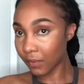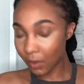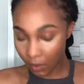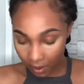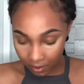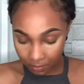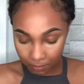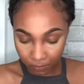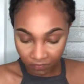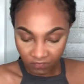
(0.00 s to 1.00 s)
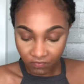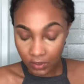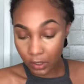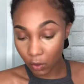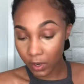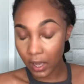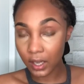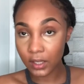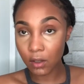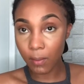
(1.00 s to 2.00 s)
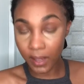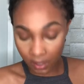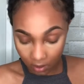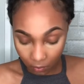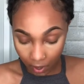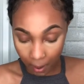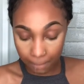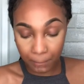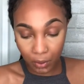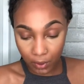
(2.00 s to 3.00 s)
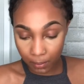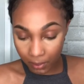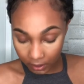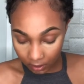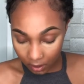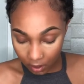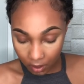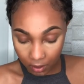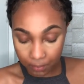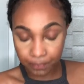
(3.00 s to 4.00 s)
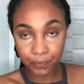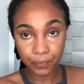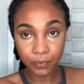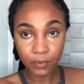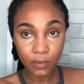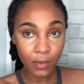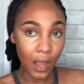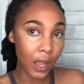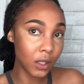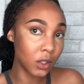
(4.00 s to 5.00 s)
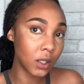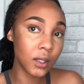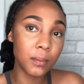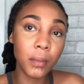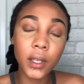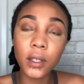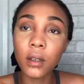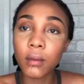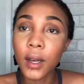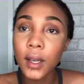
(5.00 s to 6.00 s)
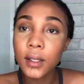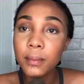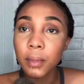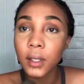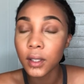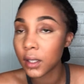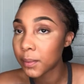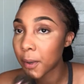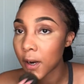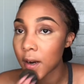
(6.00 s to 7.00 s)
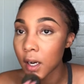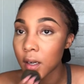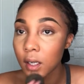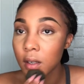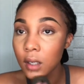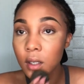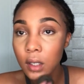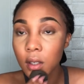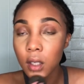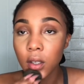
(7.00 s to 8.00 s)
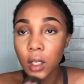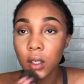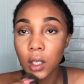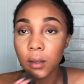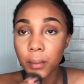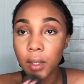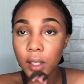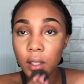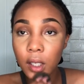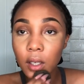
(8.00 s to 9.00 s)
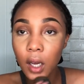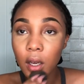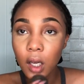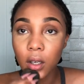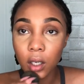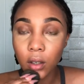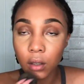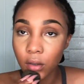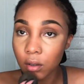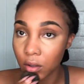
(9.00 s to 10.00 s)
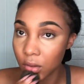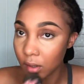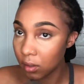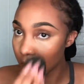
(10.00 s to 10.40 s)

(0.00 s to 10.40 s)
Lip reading: Okay. So now let's go back in with our beauty blender and just blend the rest. Blend this part, blend it out,